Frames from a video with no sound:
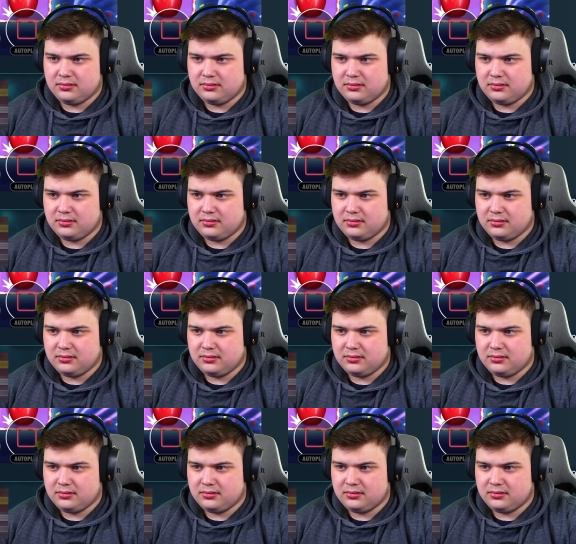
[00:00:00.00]

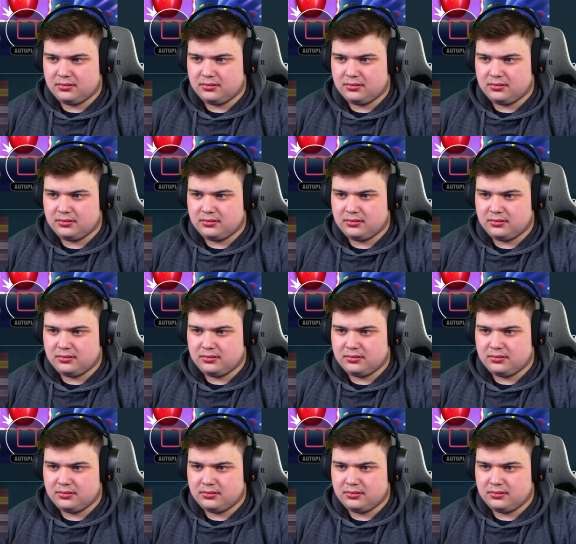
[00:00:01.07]

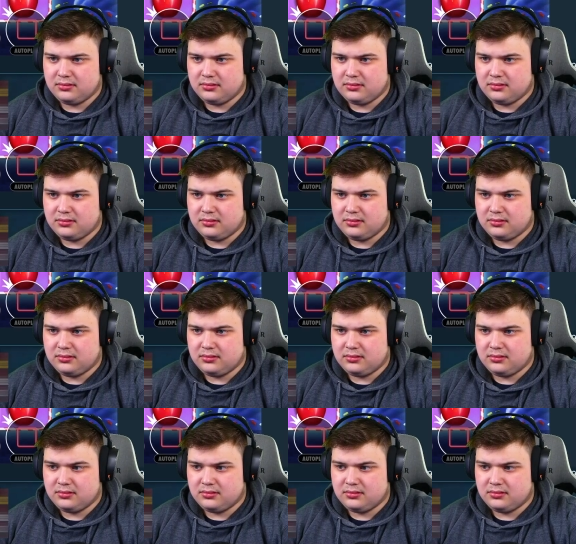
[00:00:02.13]

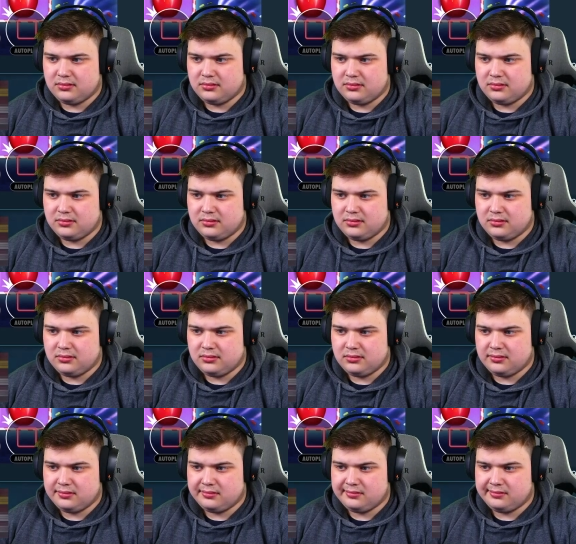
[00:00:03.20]

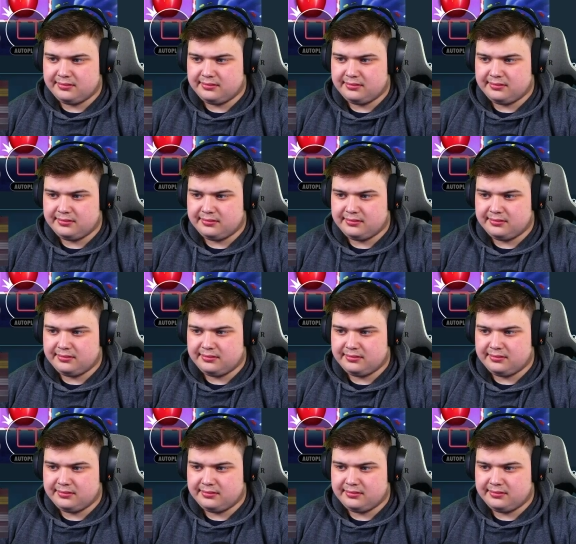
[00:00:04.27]
Nothing is said.